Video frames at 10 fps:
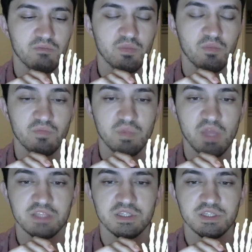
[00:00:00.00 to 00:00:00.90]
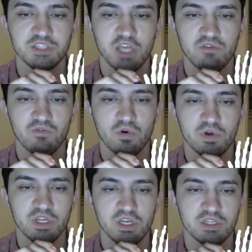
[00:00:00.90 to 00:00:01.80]
Next to the scaphoid
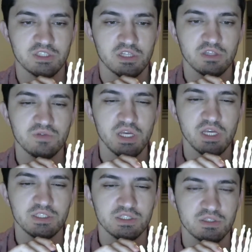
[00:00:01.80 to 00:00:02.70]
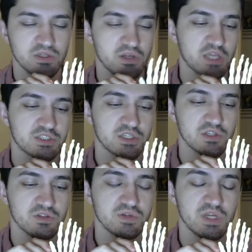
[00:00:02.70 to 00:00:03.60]
is the lunate. Next to the
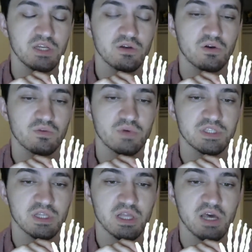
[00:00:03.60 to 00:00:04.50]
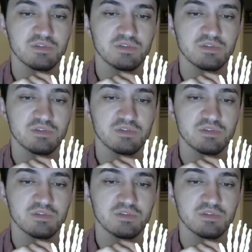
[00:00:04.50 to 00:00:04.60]
lunate, all the way to the left,